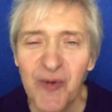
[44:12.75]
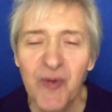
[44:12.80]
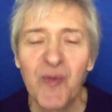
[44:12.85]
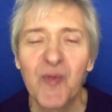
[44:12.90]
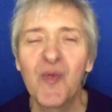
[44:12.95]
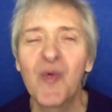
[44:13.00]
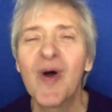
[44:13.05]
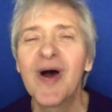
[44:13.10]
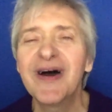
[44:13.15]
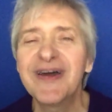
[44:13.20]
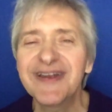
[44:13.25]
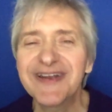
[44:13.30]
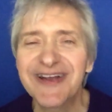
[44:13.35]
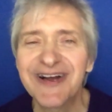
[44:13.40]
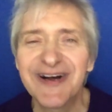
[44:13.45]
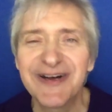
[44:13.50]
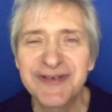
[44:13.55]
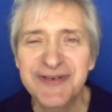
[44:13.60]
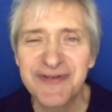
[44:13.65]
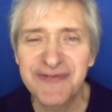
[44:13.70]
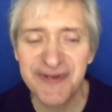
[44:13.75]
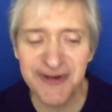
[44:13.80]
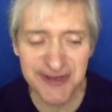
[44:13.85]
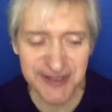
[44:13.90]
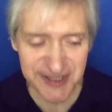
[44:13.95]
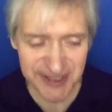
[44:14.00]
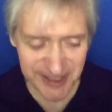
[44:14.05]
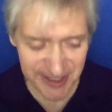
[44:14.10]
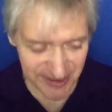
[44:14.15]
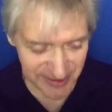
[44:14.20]
what a
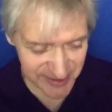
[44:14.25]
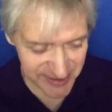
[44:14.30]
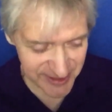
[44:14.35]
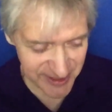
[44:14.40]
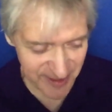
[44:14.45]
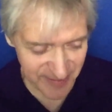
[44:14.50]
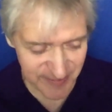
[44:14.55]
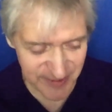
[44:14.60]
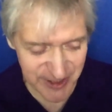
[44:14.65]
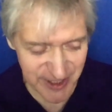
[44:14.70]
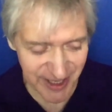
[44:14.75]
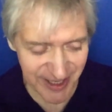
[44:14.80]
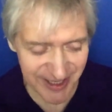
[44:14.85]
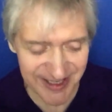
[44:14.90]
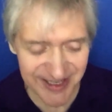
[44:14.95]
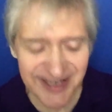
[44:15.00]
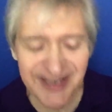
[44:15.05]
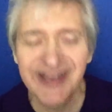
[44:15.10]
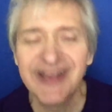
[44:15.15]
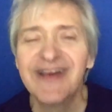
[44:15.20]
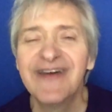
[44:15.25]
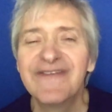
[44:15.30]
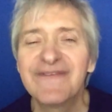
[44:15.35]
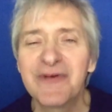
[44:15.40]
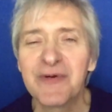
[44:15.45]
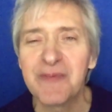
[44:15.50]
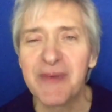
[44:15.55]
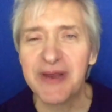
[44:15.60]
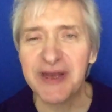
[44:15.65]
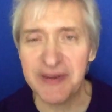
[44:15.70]
controversial subject for
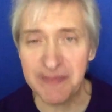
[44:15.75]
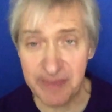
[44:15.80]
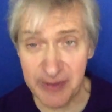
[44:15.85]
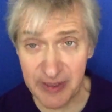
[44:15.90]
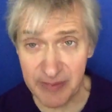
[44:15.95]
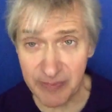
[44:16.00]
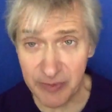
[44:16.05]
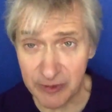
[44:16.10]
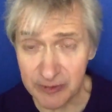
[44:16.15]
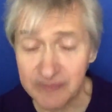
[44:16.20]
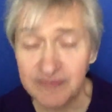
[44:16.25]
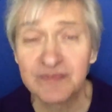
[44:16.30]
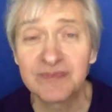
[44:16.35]
many people.